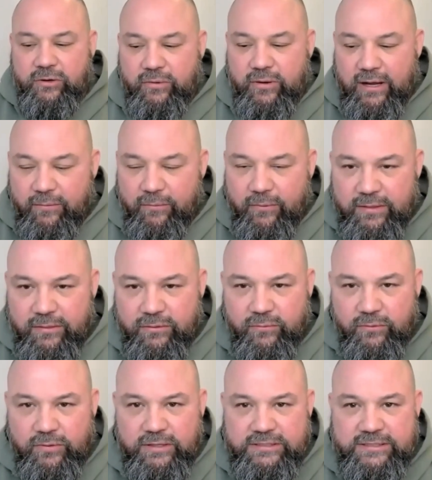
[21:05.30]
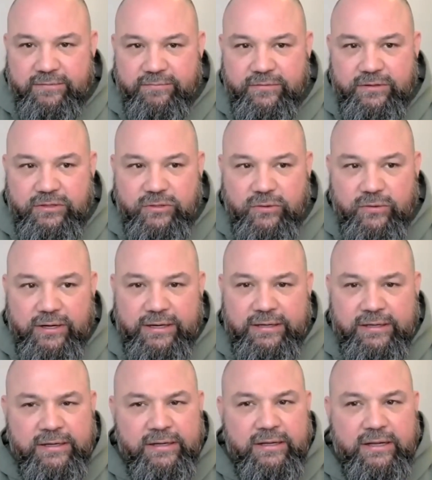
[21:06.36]
so I went through this
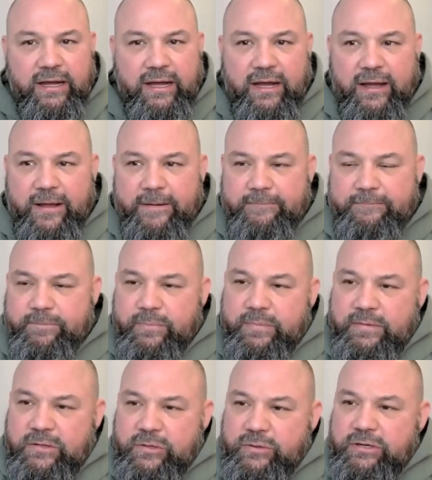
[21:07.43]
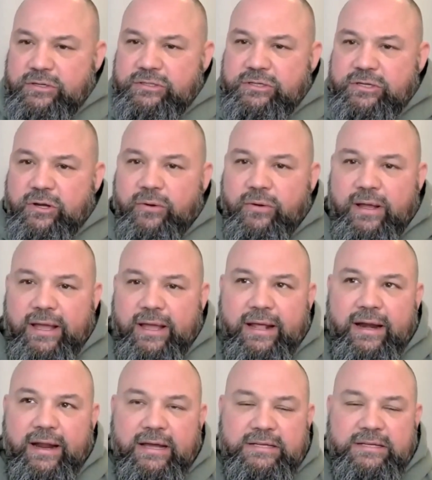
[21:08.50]
inventory um, two years ago,
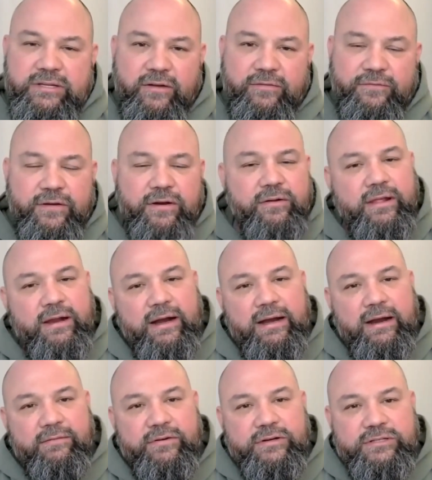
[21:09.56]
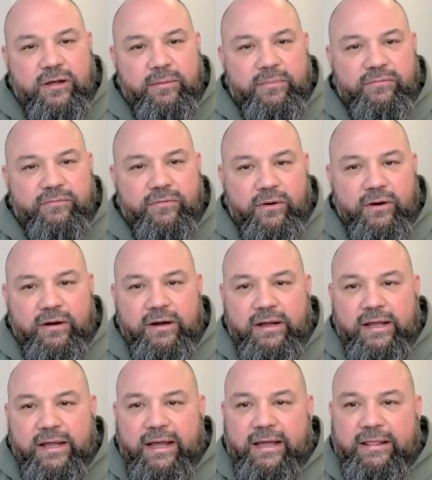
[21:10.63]
and I saw fear that I never saw before.
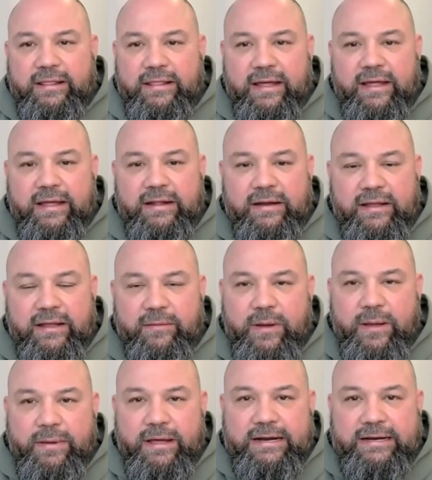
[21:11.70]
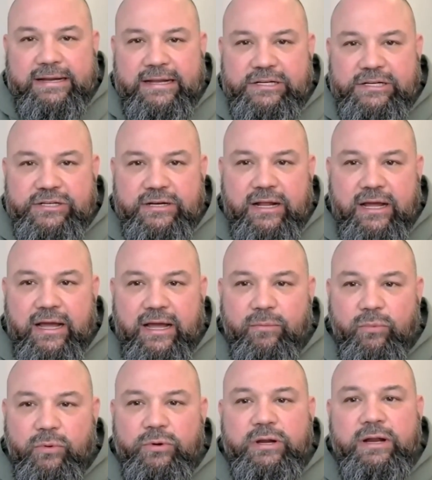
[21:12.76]
And then in my meditation, I
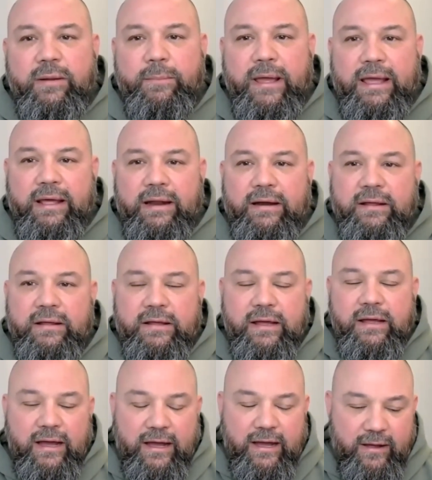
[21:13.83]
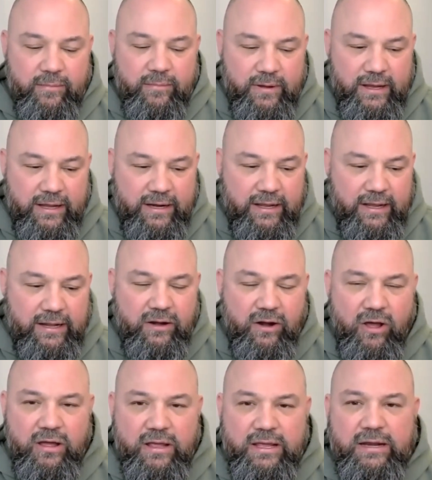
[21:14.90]
wounded a man, um, and and
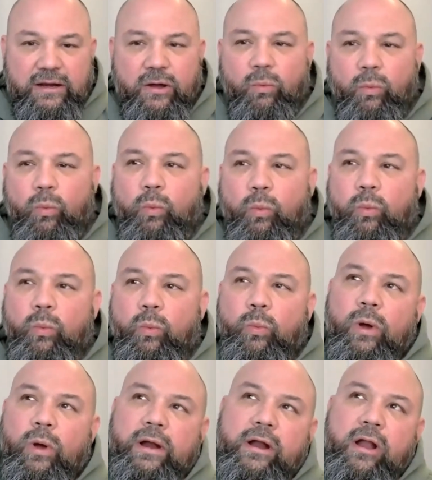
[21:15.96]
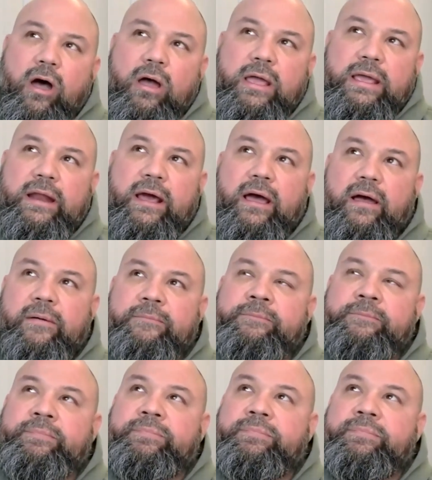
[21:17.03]
not in a not in a